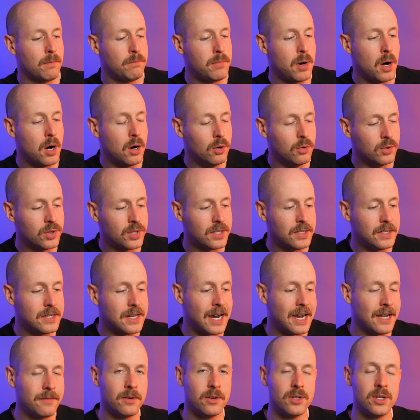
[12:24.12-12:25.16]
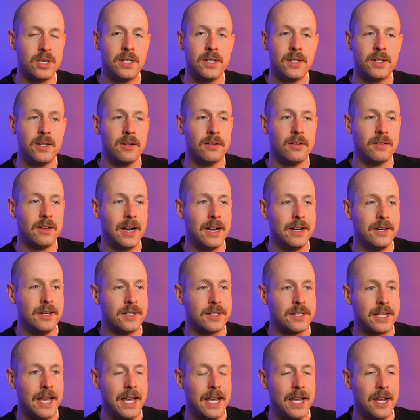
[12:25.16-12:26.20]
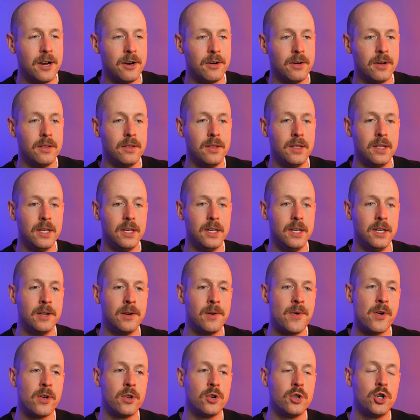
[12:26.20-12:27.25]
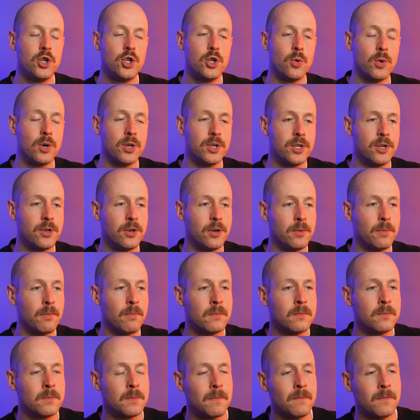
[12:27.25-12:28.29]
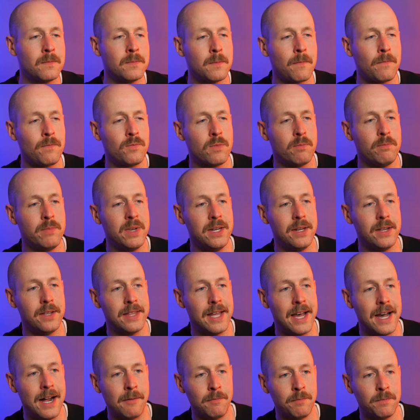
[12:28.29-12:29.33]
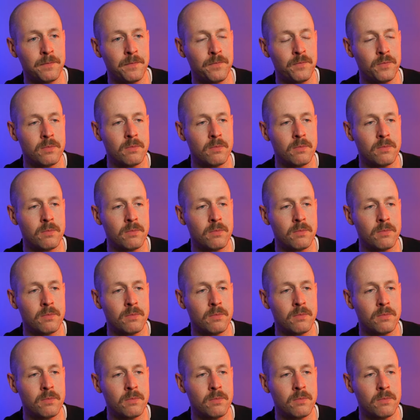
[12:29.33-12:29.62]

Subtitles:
post-diverticulitis care in the short term, meaning that